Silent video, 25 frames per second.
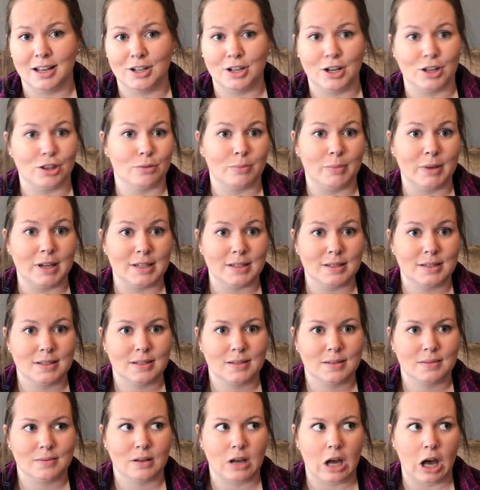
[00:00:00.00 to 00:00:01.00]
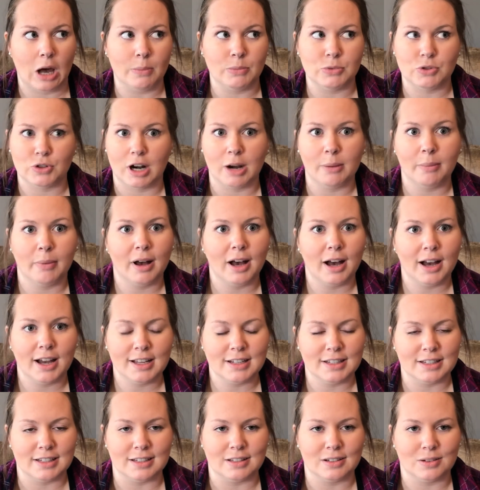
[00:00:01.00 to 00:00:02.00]
another mess comes right
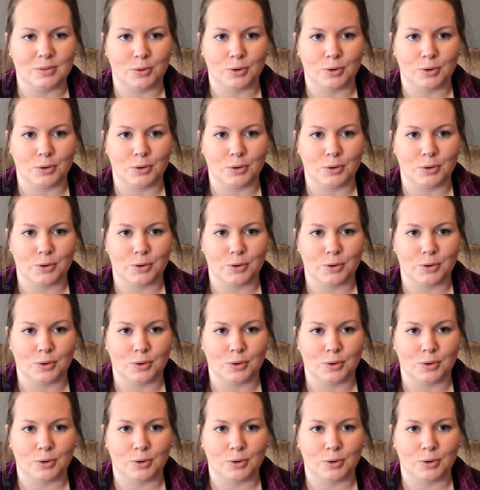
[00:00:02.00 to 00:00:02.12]
behind it,